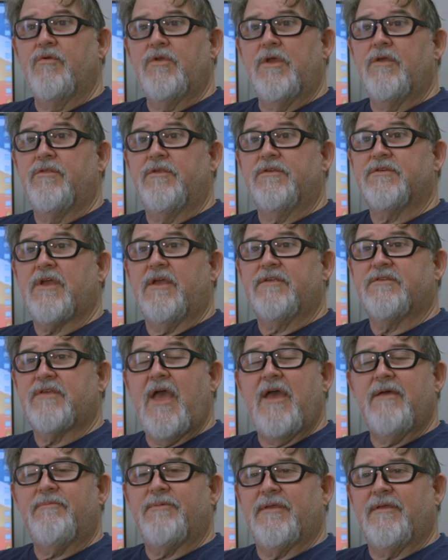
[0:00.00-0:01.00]
yeah, and this guy's
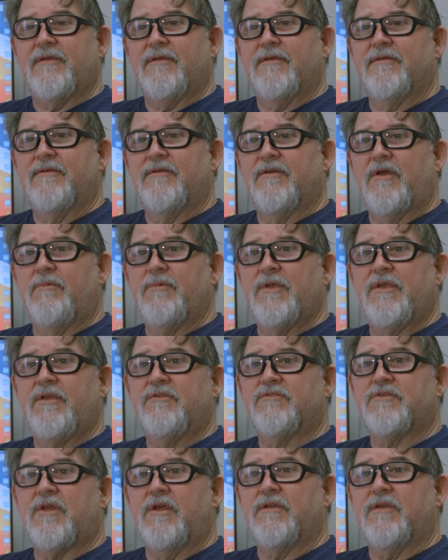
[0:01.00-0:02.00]
happy. I mean,
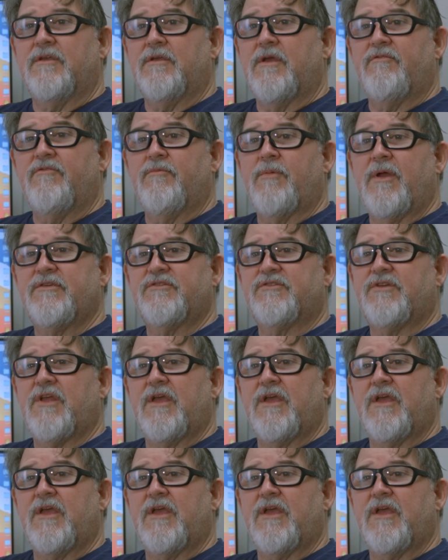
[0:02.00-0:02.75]
he's like, everybody's dead.